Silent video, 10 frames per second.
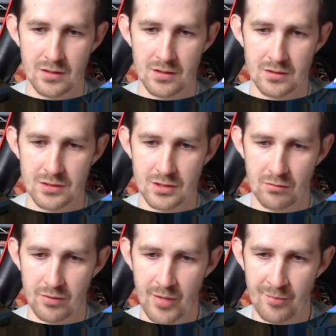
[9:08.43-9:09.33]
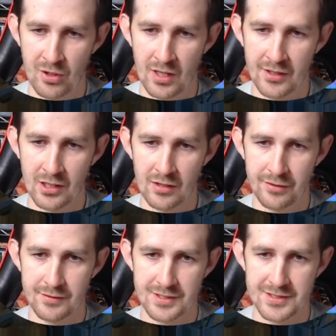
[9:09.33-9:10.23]
So remember,
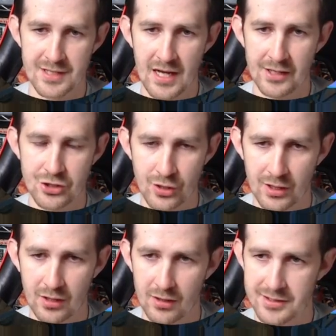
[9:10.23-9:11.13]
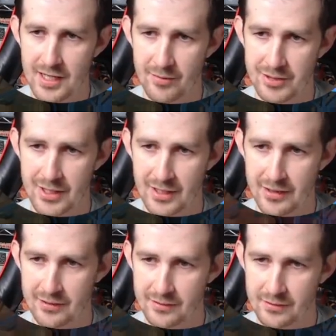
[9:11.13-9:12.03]
Unearth does not trigger
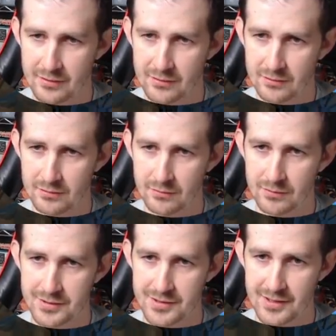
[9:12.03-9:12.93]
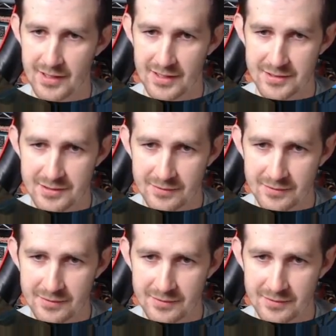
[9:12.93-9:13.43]
Automaton. This.